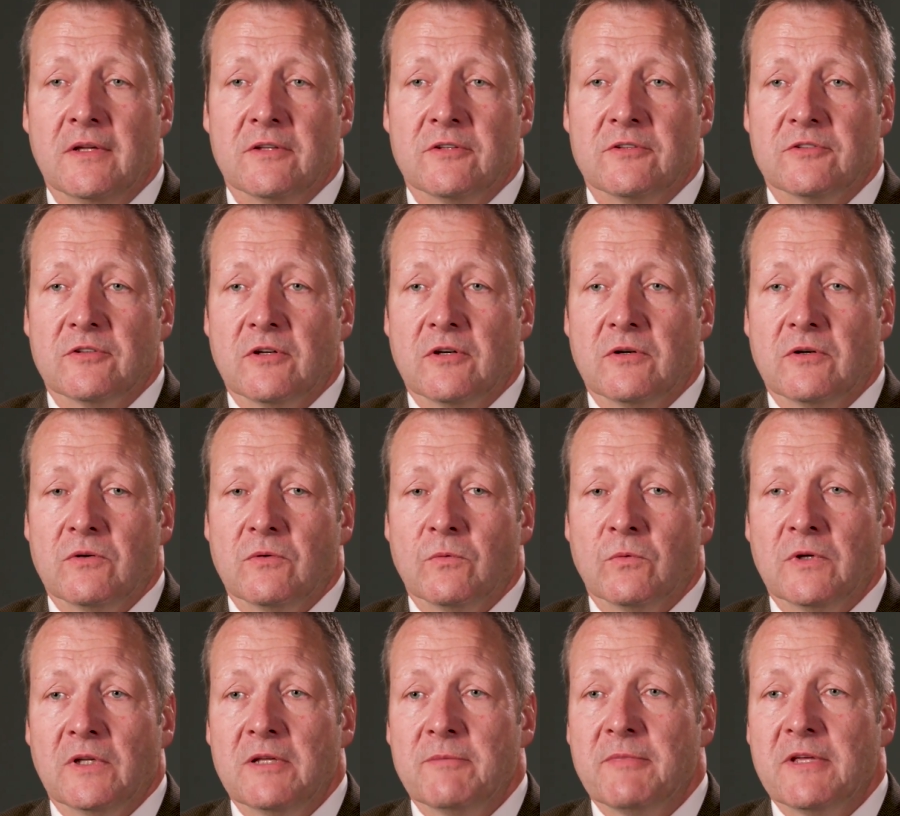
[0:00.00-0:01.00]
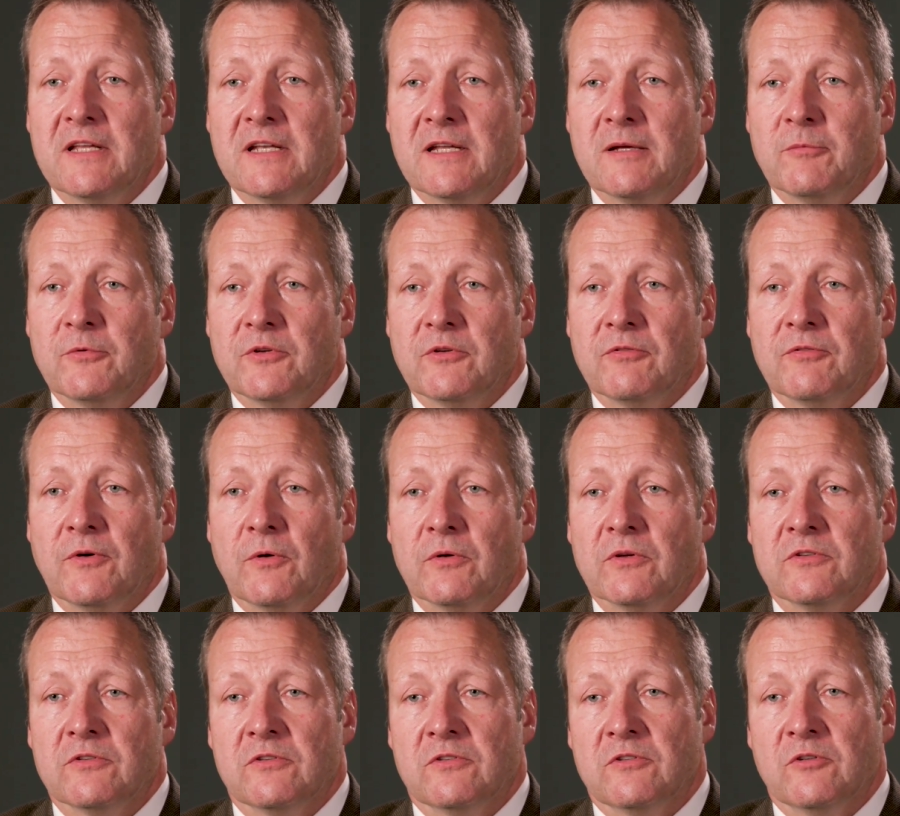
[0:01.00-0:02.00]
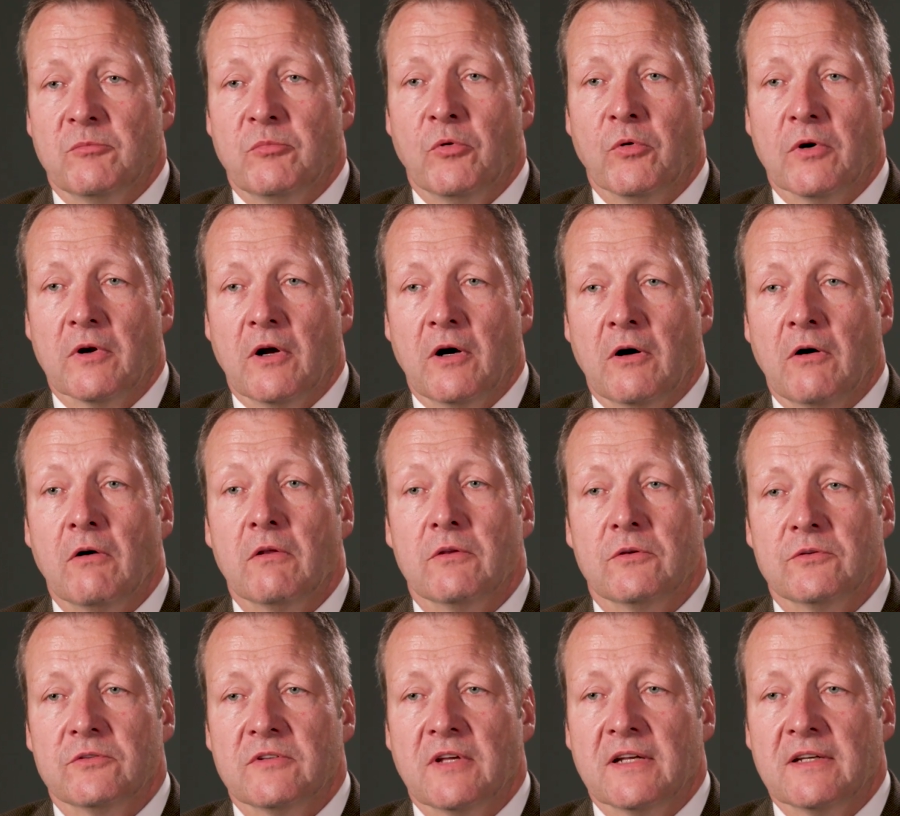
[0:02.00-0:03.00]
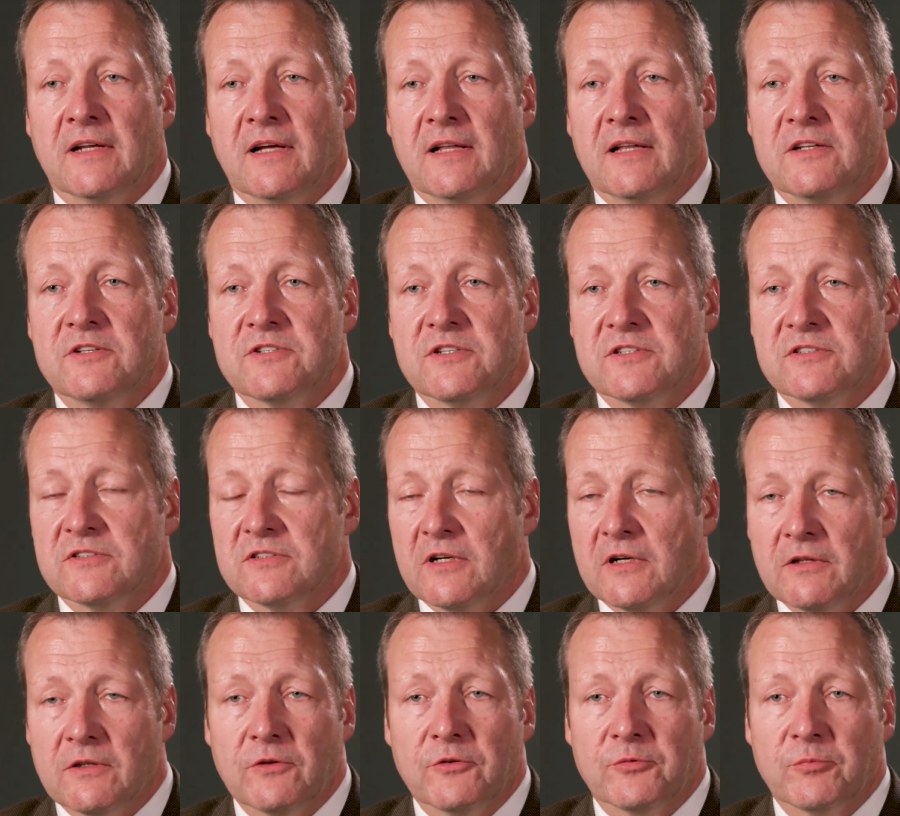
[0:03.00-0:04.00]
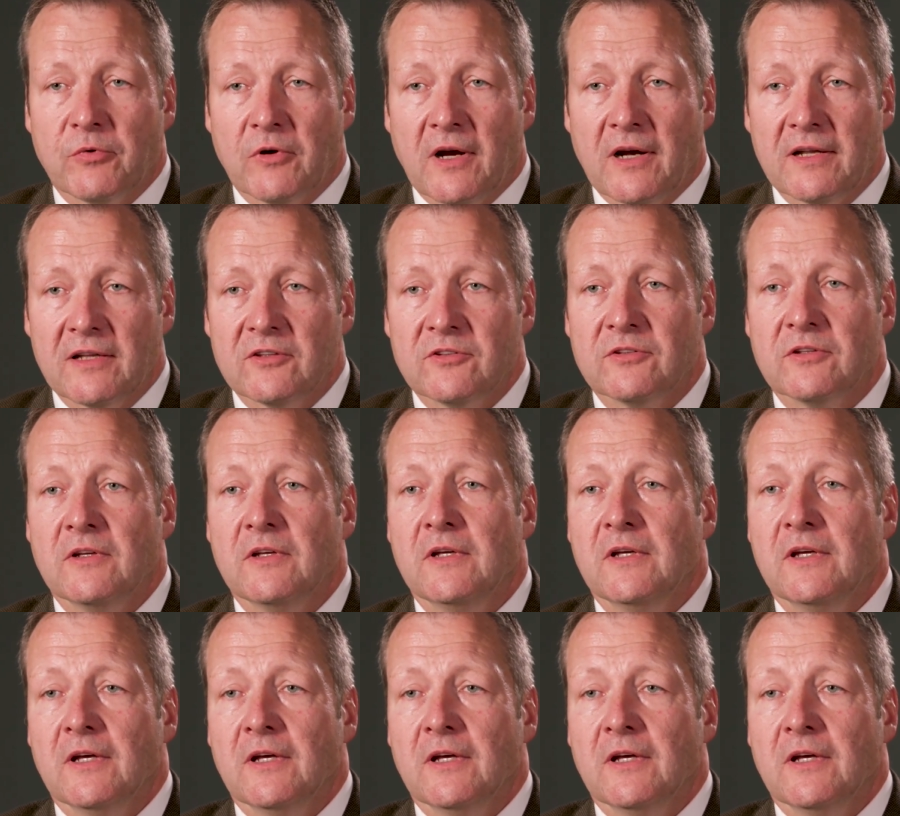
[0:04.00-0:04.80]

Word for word: So really being able to focus and support all those technologies and all those products,